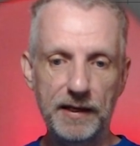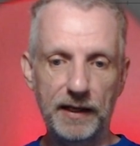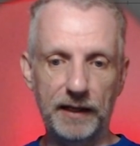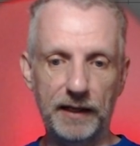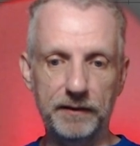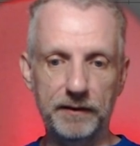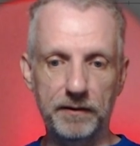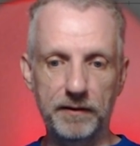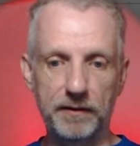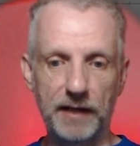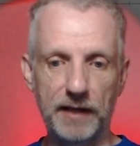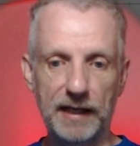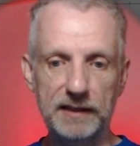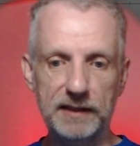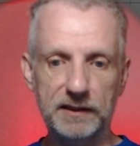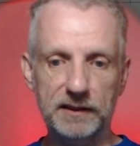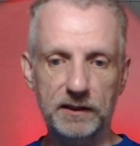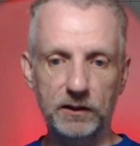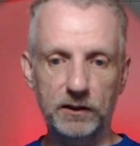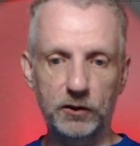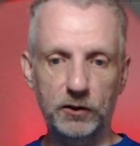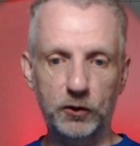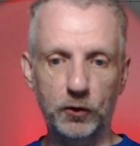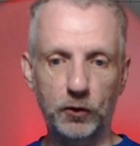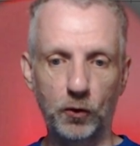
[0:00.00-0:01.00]
And that's
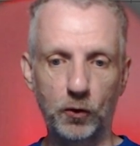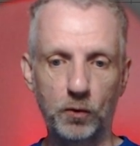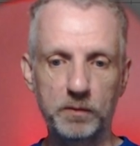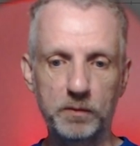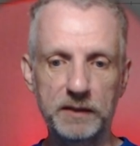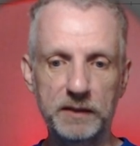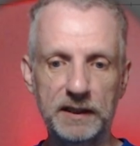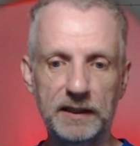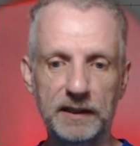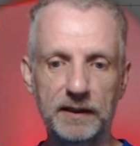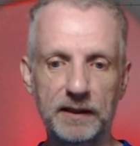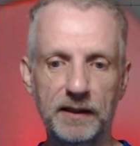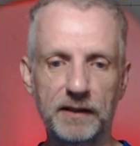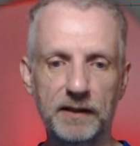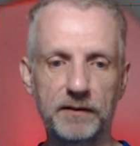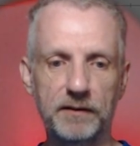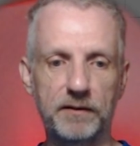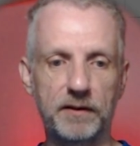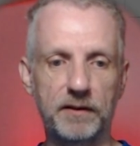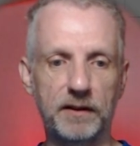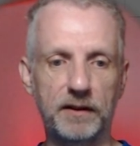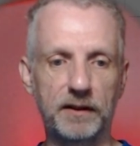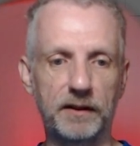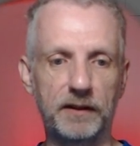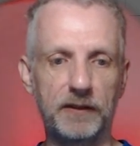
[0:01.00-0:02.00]
going to show me
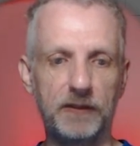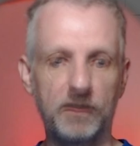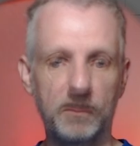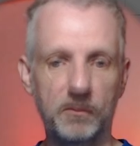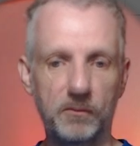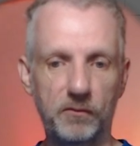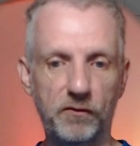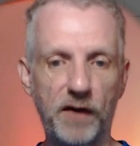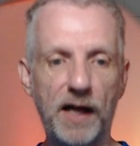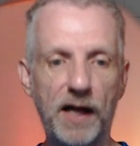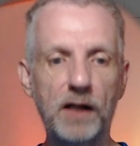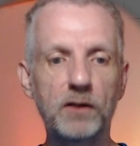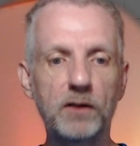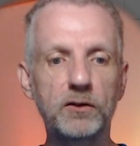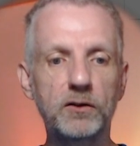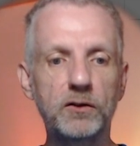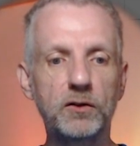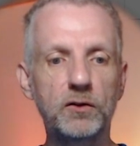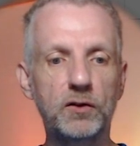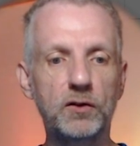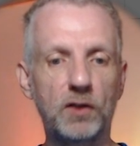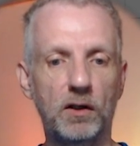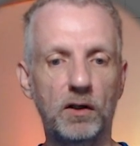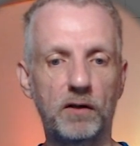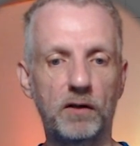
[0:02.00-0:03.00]
the
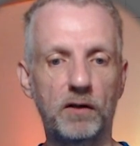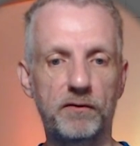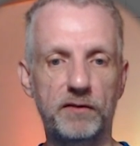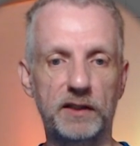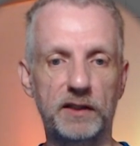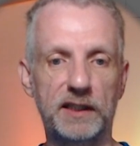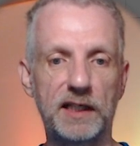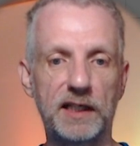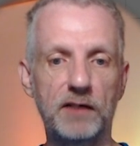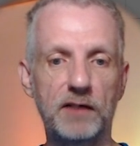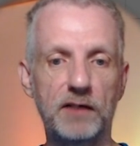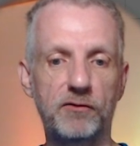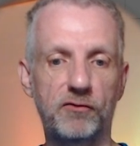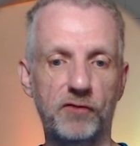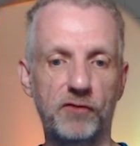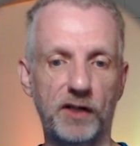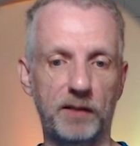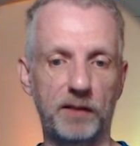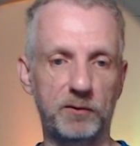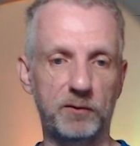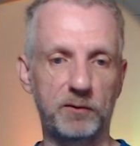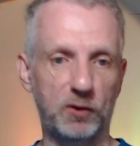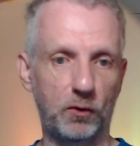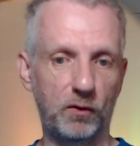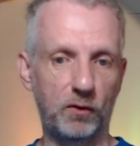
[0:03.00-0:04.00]
values of the
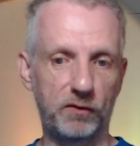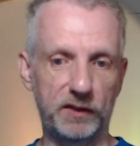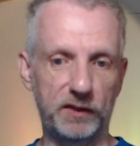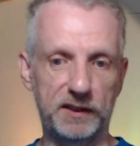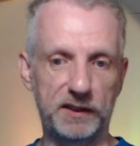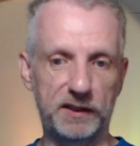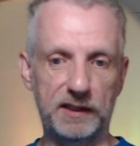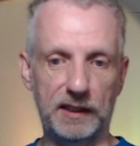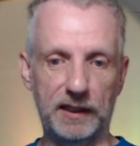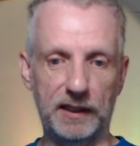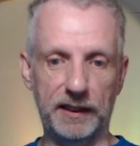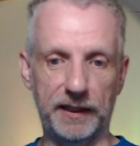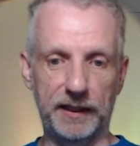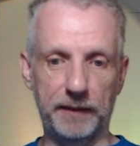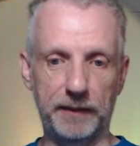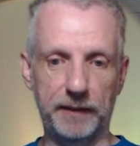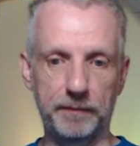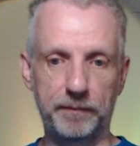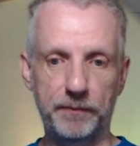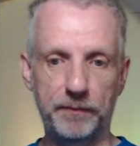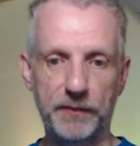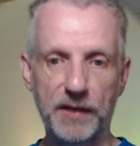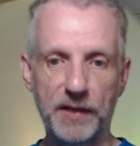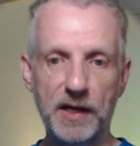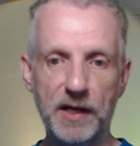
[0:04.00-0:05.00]
keyframes over
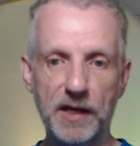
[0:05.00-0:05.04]
time.